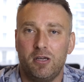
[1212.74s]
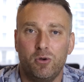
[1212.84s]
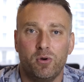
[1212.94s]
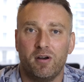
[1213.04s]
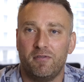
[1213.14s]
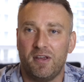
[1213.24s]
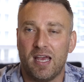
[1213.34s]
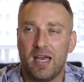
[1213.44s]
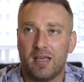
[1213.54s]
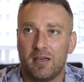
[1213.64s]
You or a
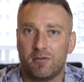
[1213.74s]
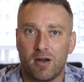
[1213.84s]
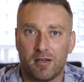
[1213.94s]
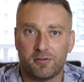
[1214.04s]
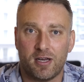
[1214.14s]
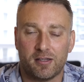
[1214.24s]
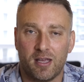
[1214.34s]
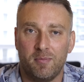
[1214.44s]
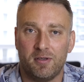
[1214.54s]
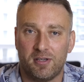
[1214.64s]
VA can cross-check
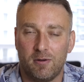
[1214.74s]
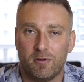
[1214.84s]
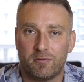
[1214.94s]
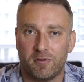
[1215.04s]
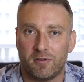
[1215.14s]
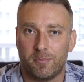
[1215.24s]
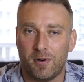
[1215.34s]
them and see which ones are